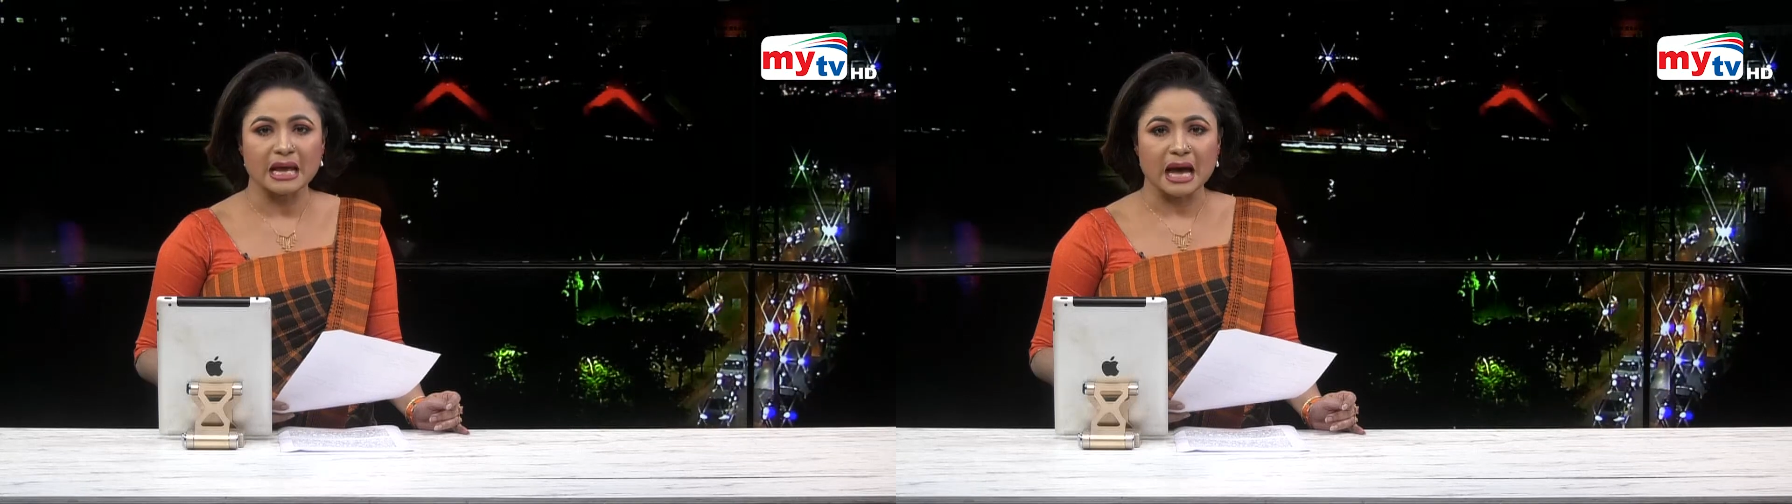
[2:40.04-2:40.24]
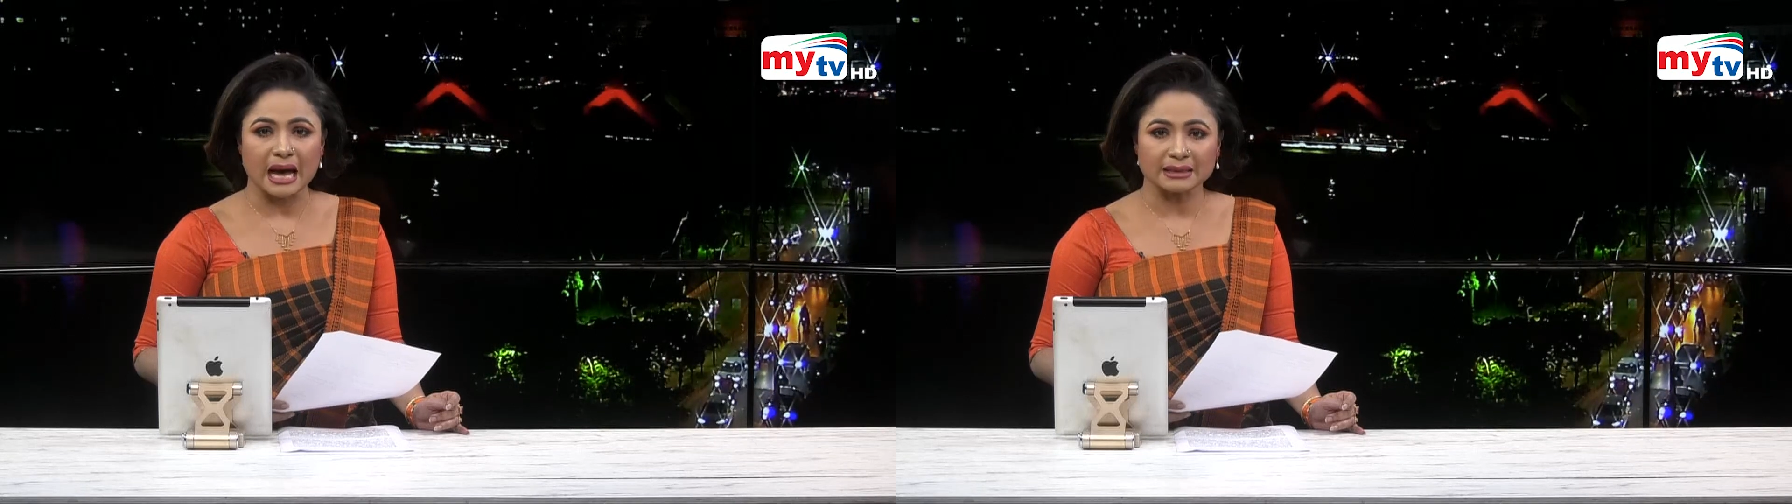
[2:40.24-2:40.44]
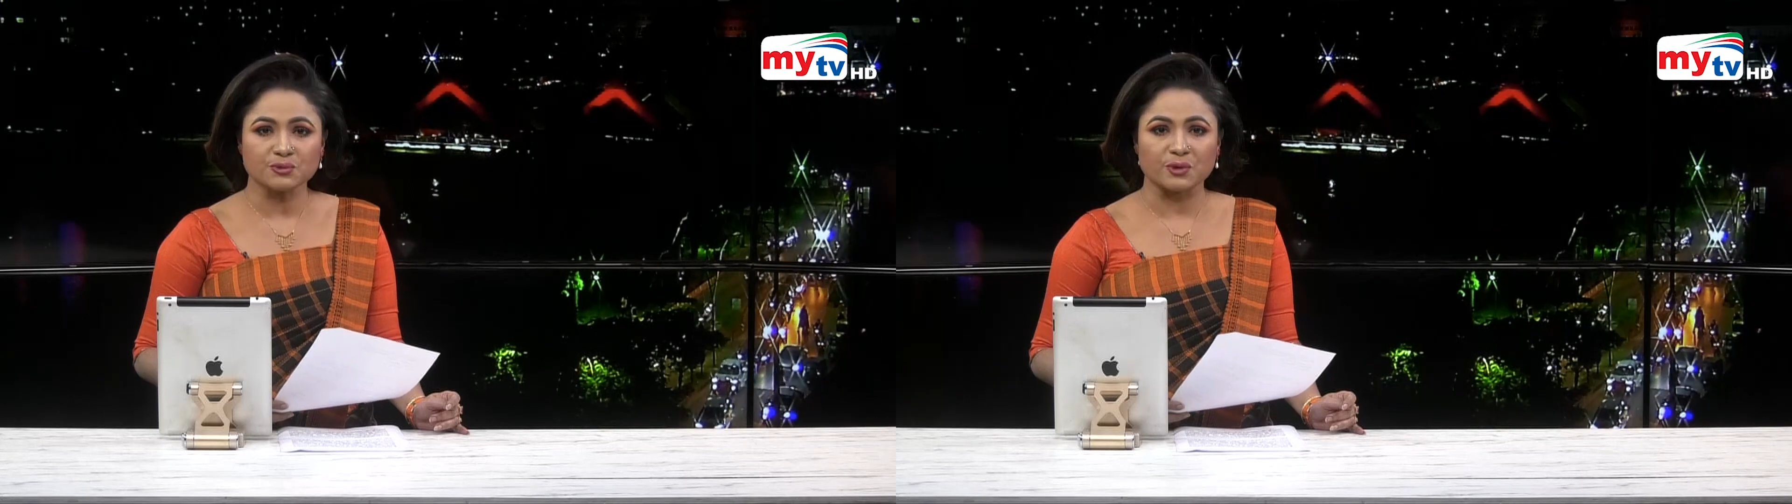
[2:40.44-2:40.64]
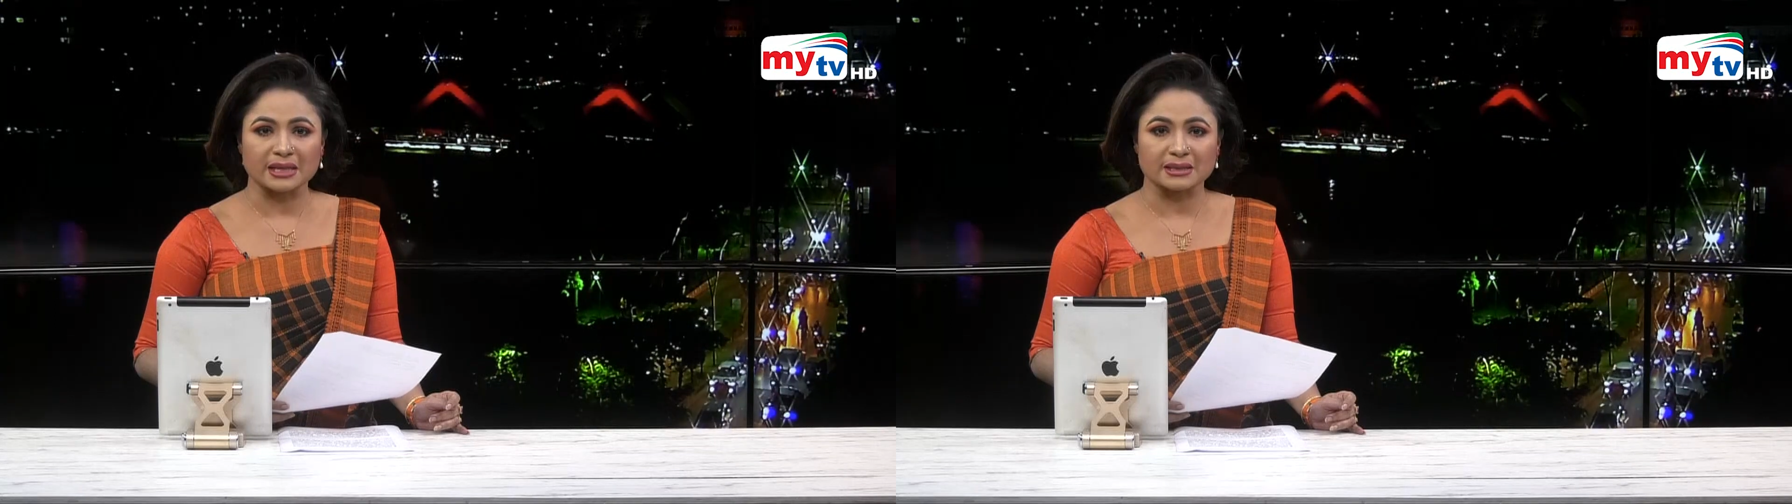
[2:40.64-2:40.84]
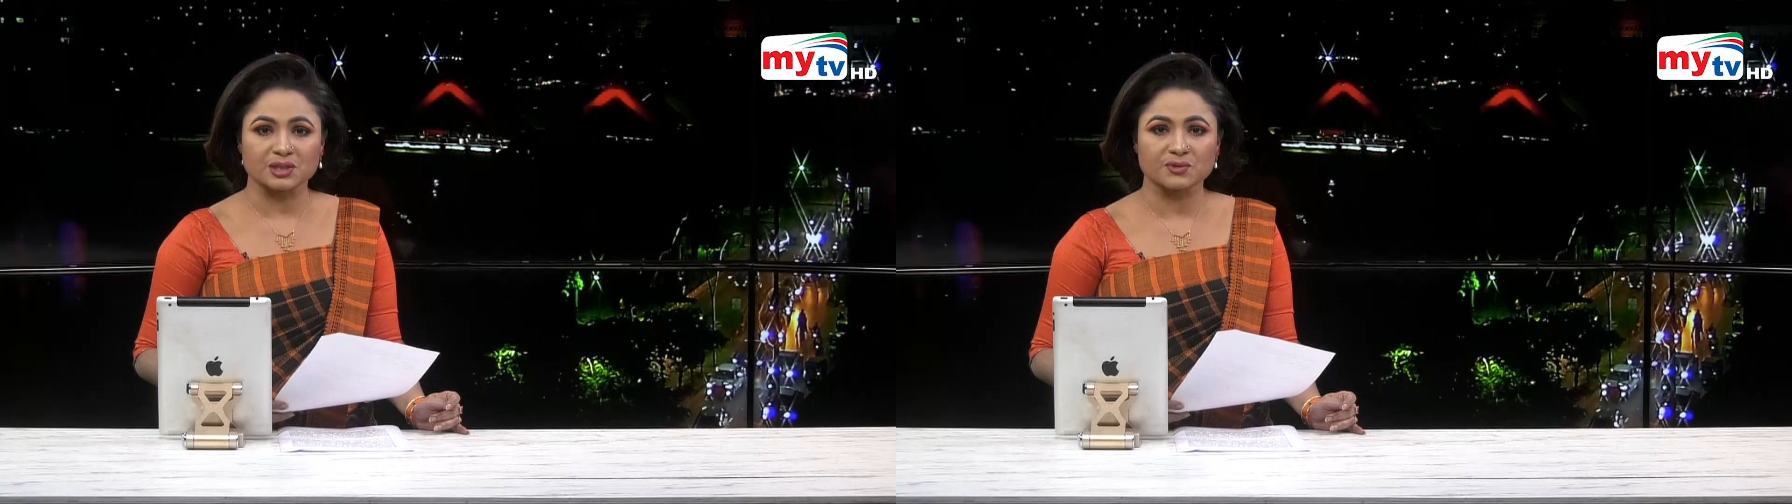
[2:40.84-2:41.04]

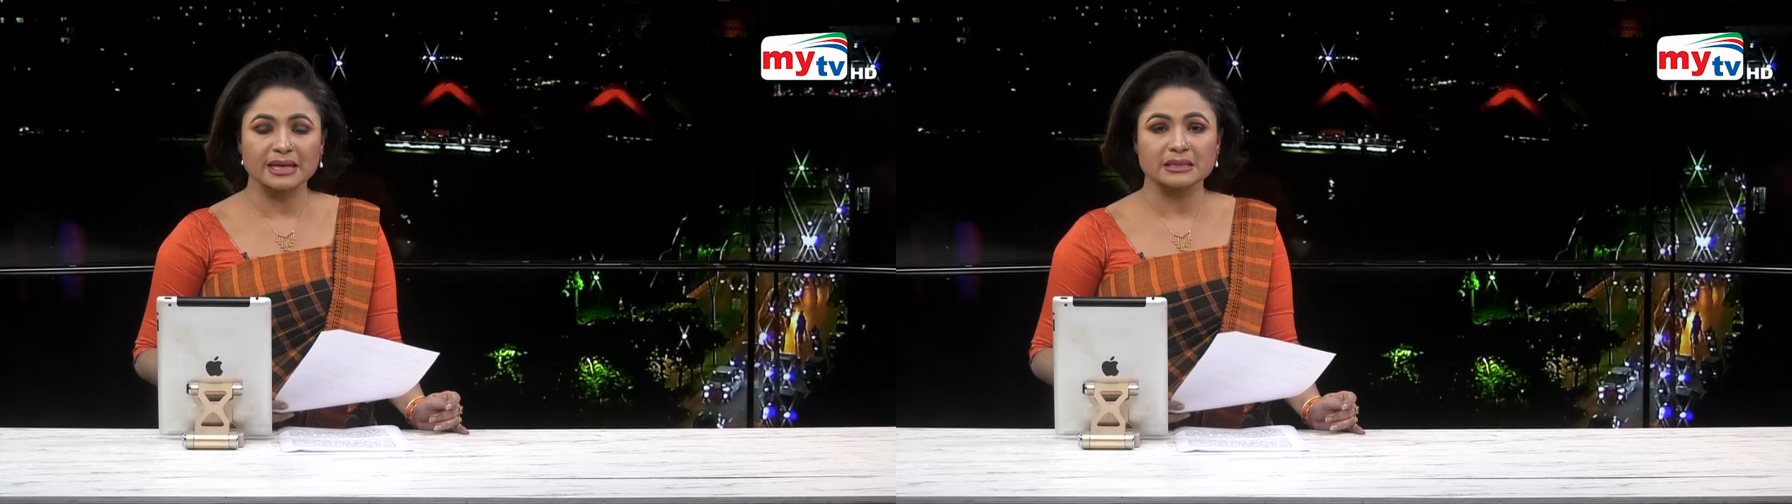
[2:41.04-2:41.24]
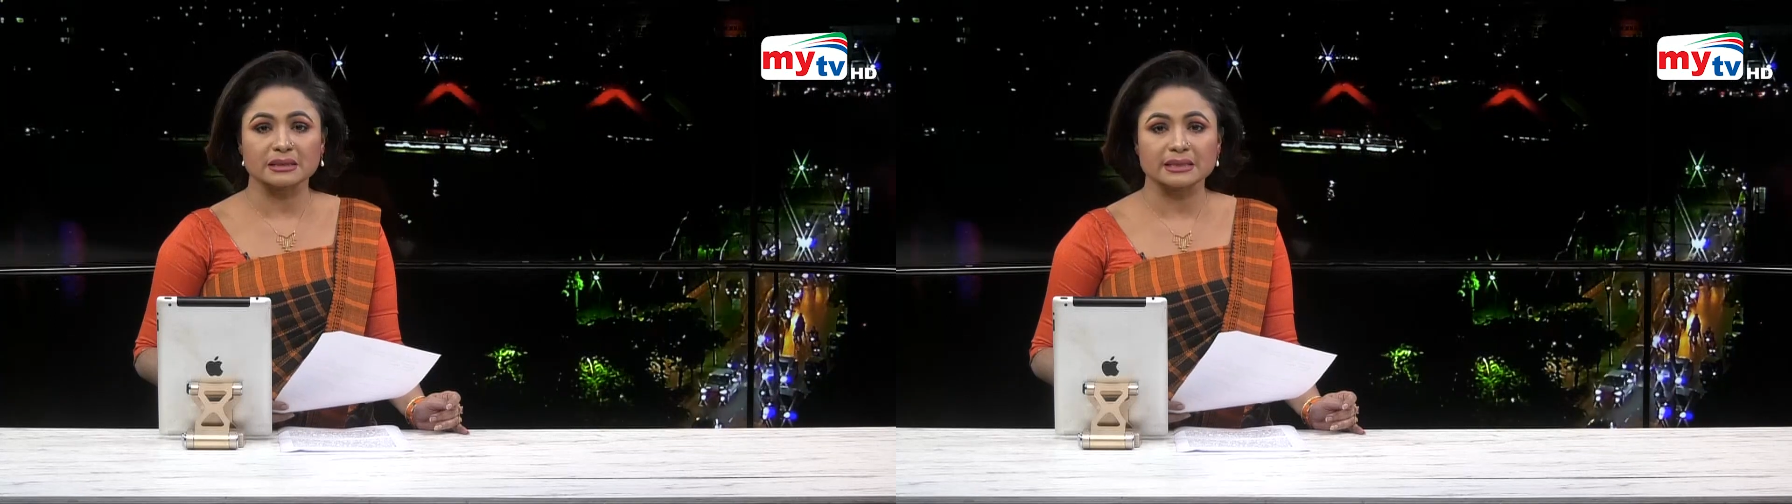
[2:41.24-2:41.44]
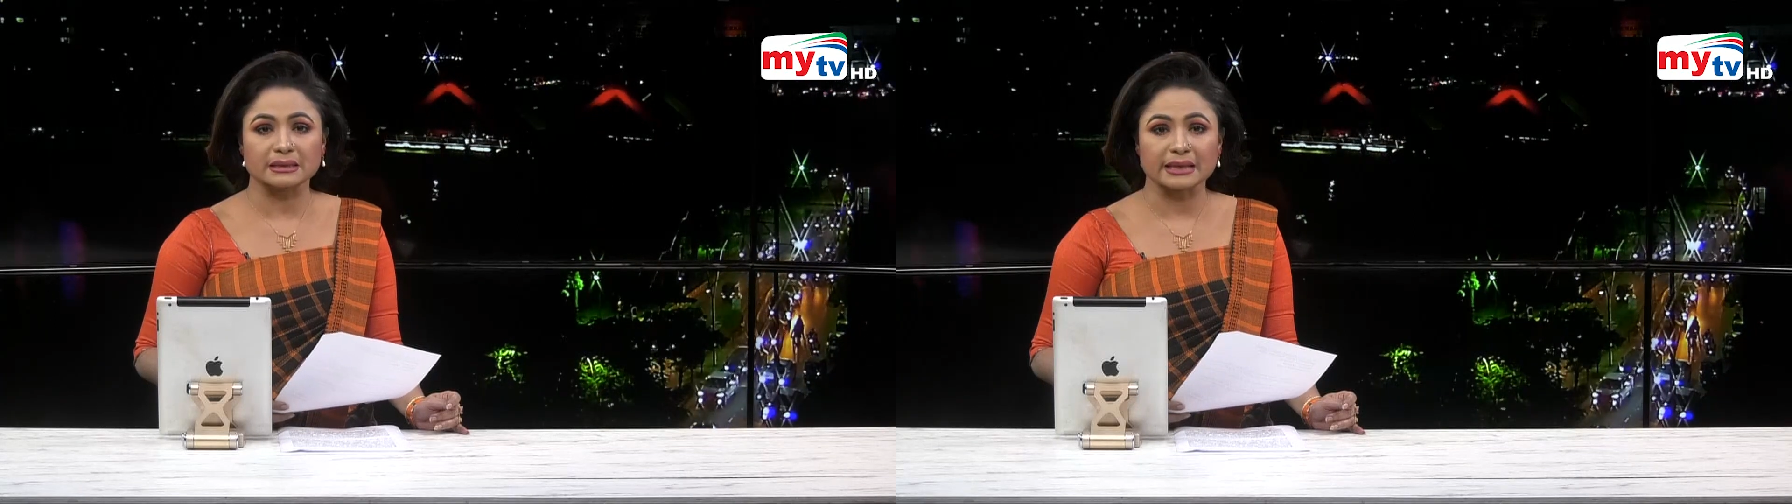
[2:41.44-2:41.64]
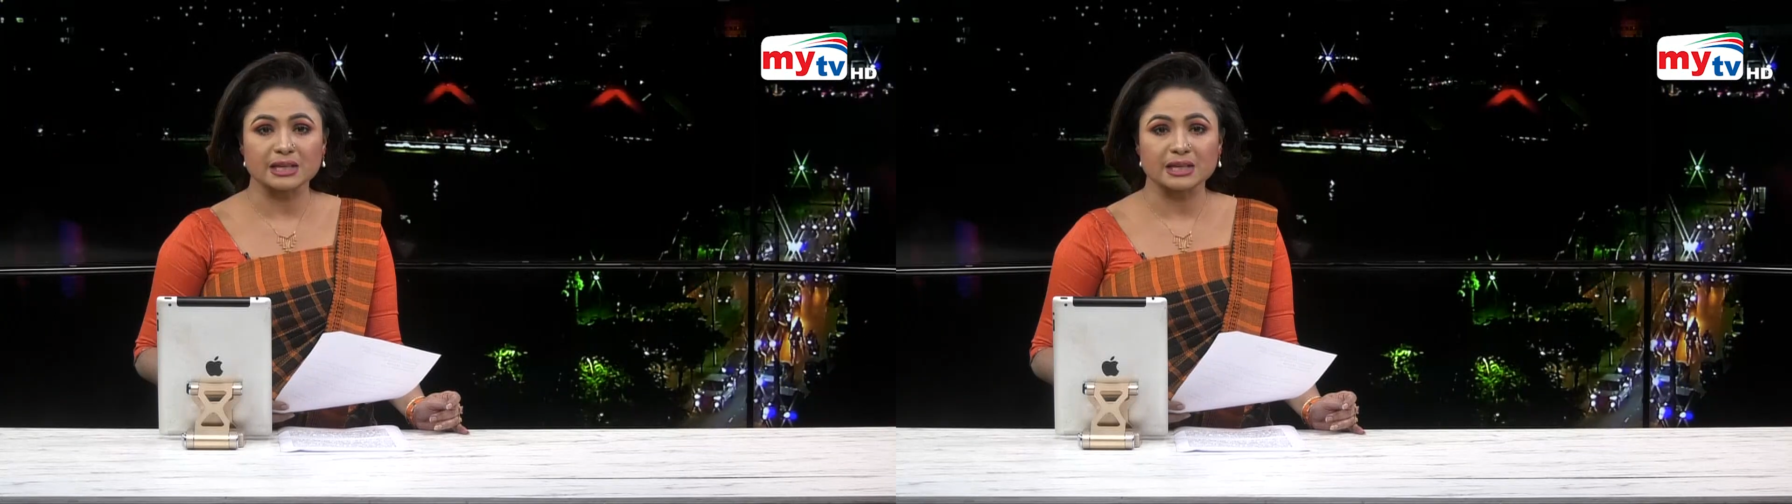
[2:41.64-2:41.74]
Otherwise, a strict legal